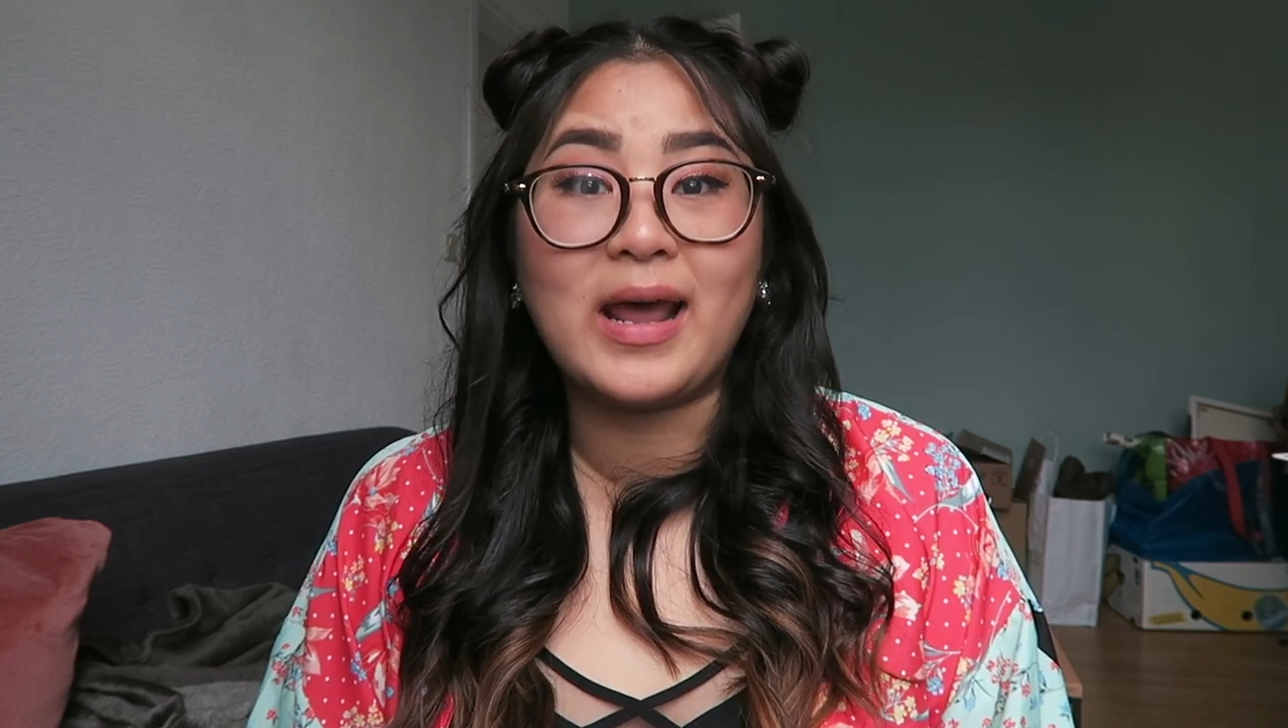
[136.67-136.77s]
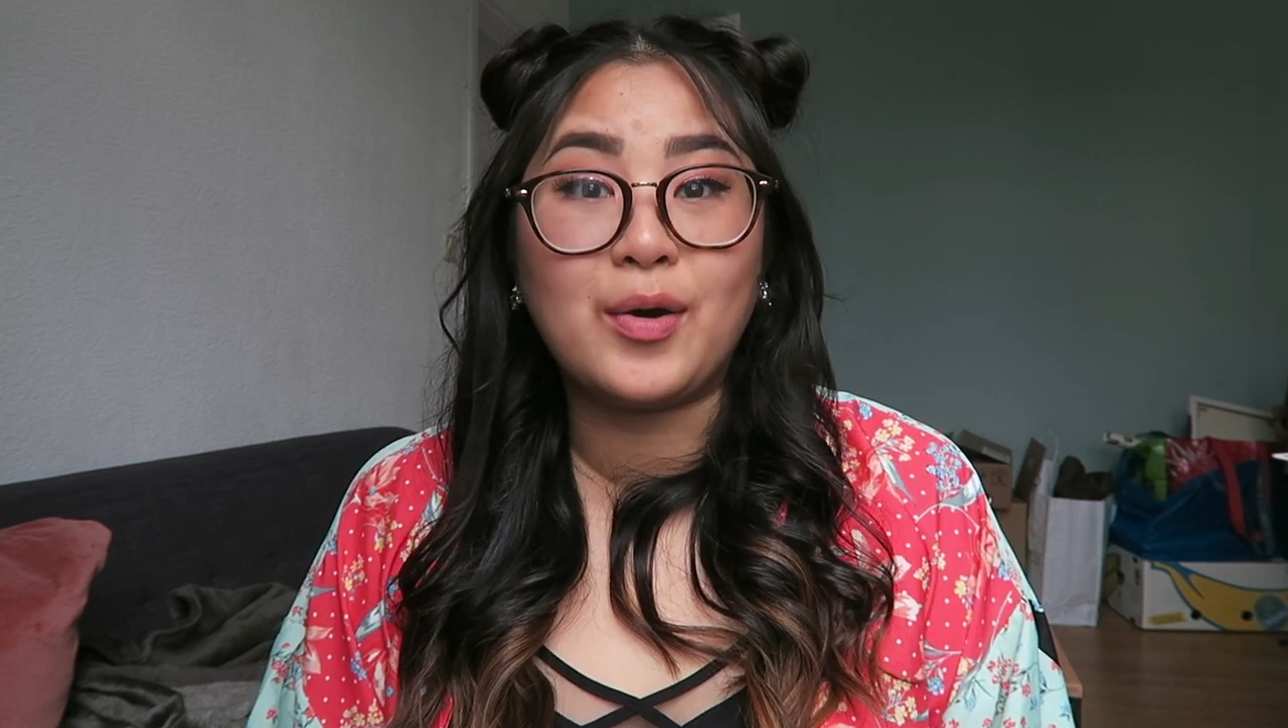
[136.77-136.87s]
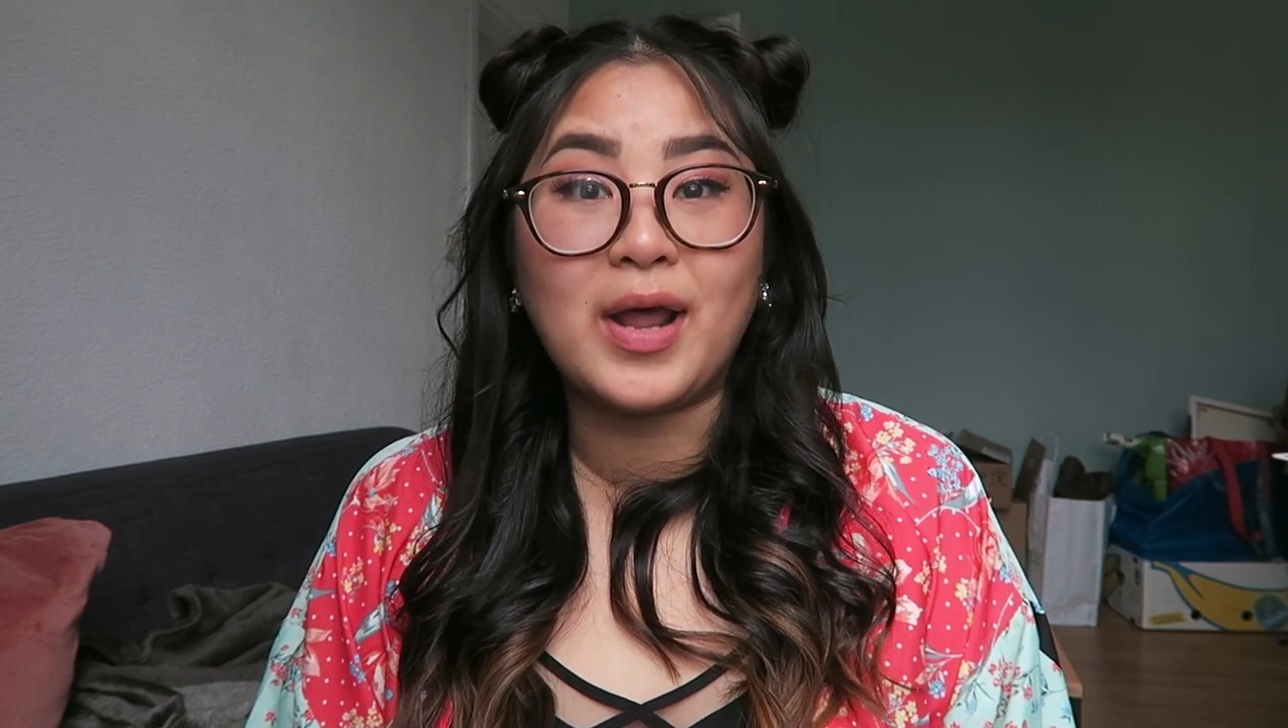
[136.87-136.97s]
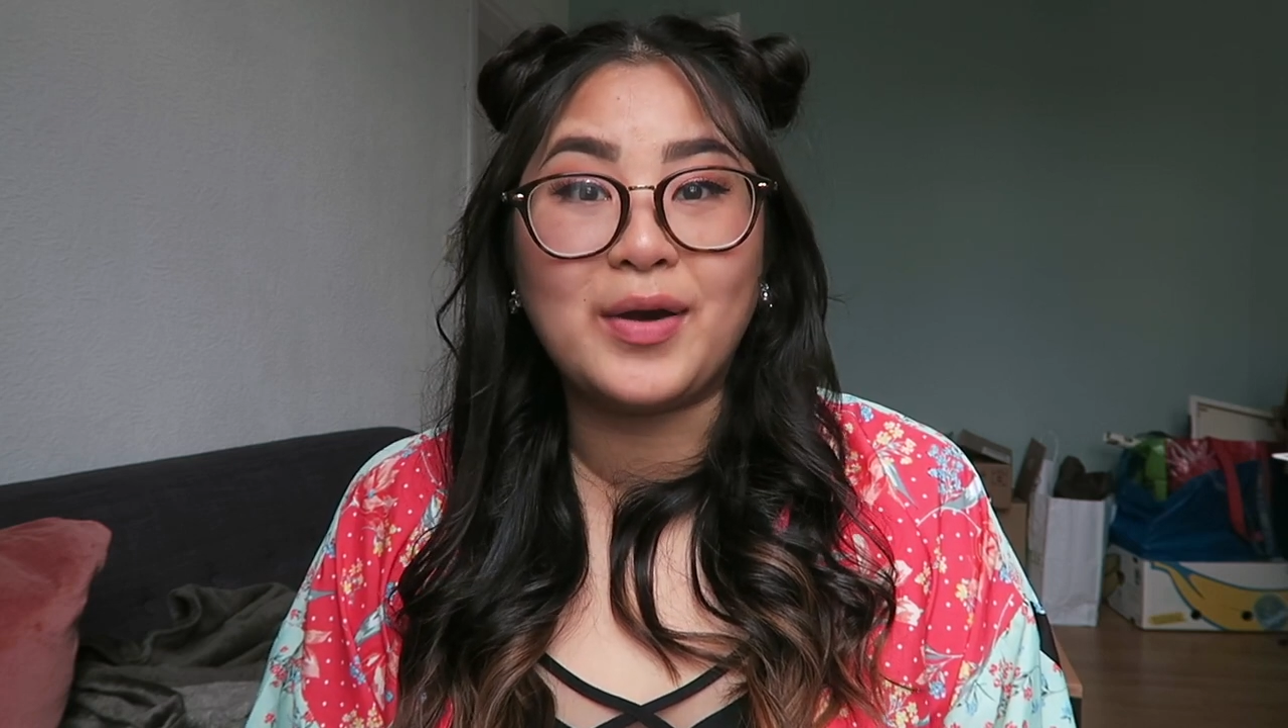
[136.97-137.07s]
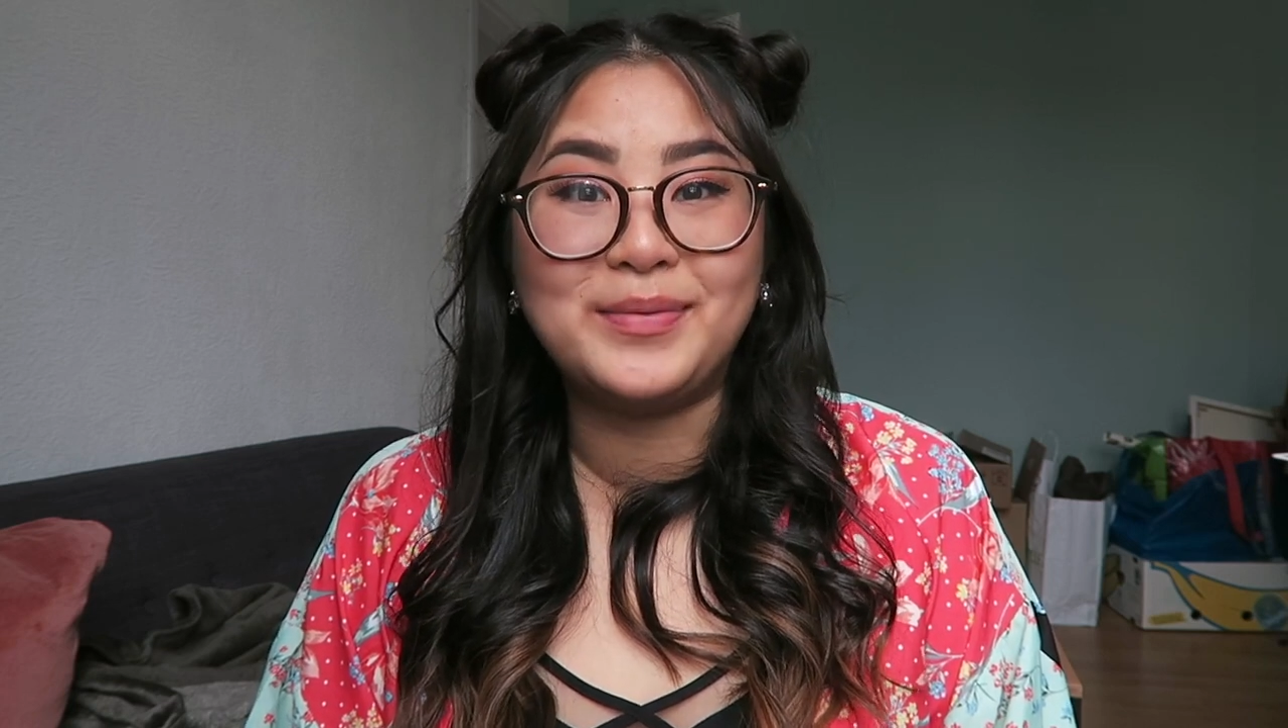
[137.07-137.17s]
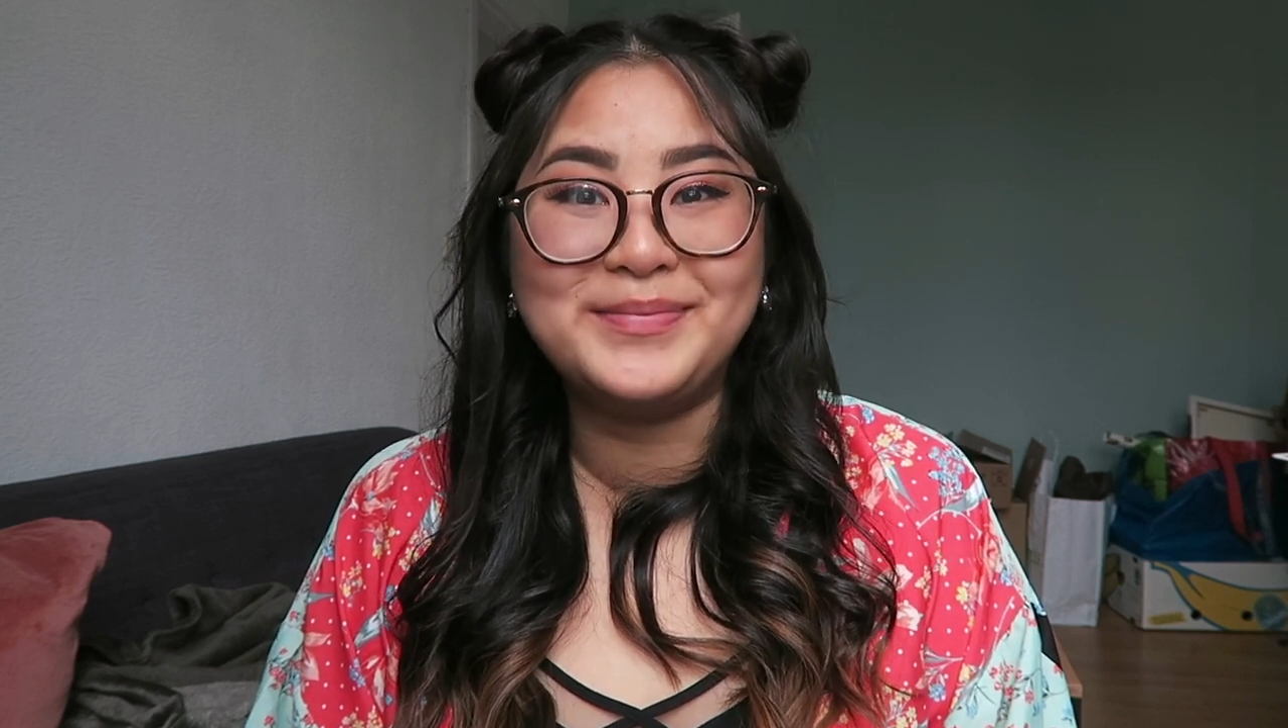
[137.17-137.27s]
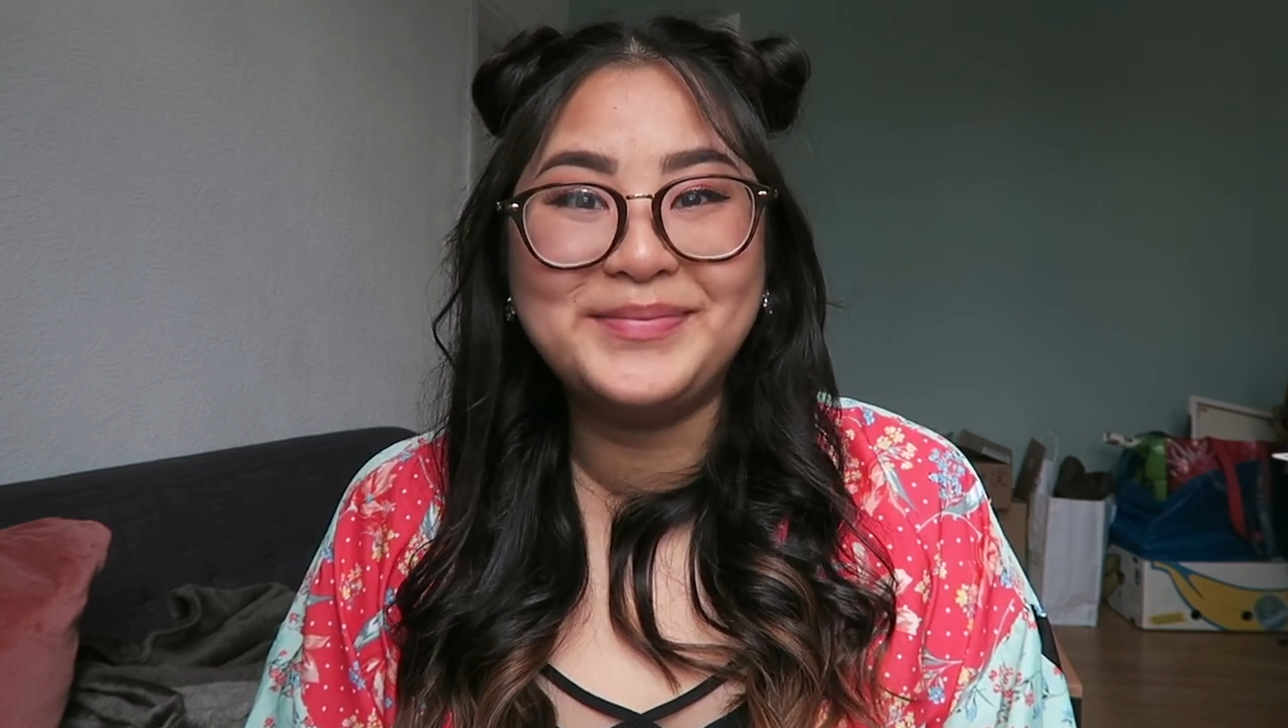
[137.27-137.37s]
out now.